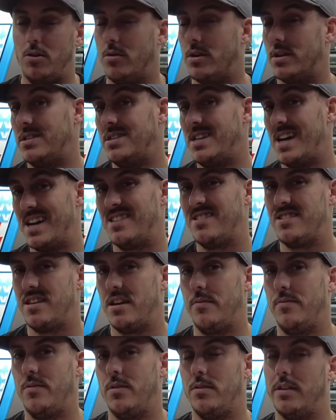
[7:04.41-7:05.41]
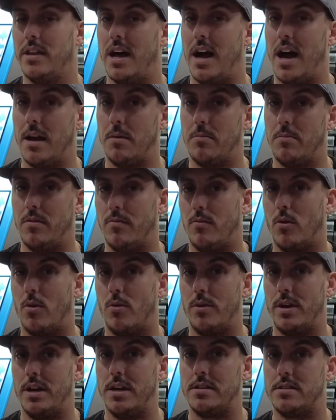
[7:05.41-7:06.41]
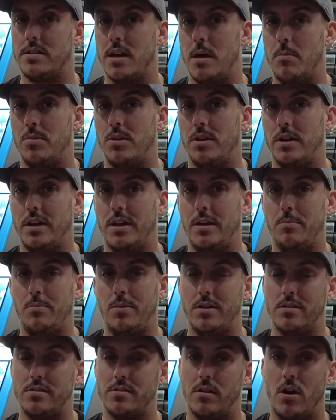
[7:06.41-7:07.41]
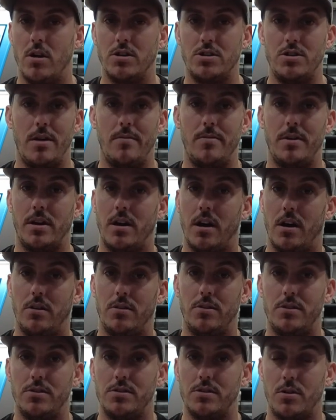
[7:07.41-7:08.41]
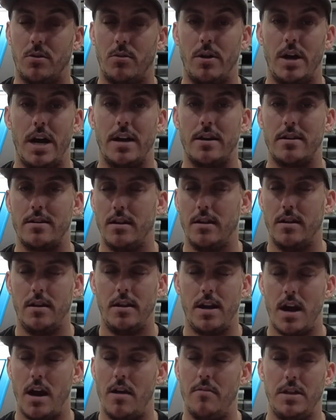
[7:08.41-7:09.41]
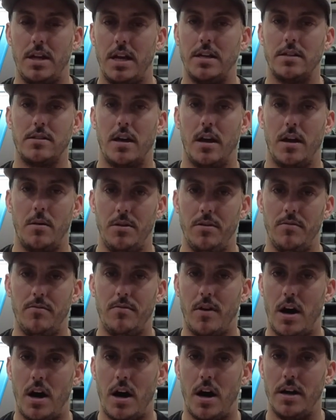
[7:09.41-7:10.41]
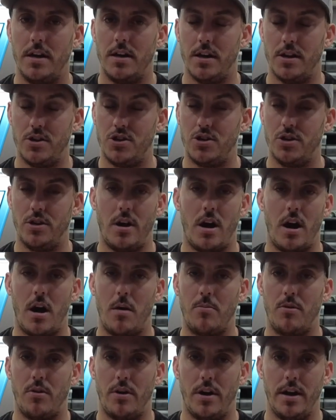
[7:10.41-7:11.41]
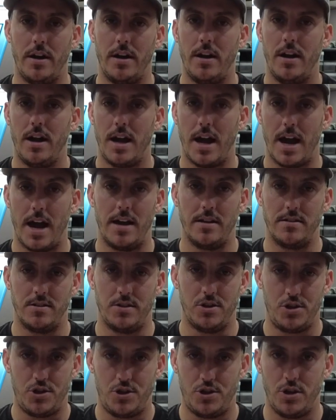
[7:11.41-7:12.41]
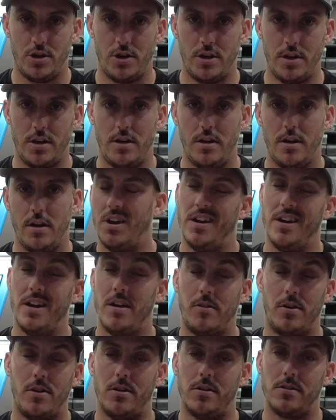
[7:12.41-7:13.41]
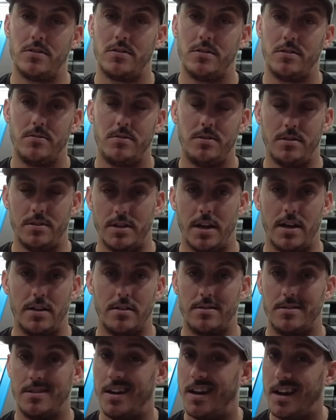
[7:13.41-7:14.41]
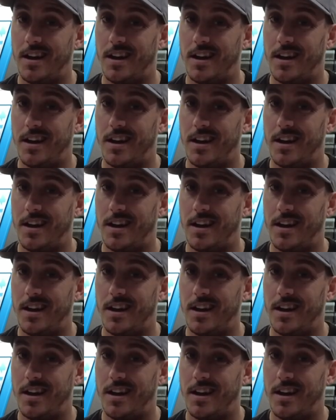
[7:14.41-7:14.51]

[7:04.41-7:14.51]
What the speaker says: You can test it if you'd like before reassembly, but as long as you have the colors correct, everything is going to be fine. It should operate as it should, but it never hurts to test.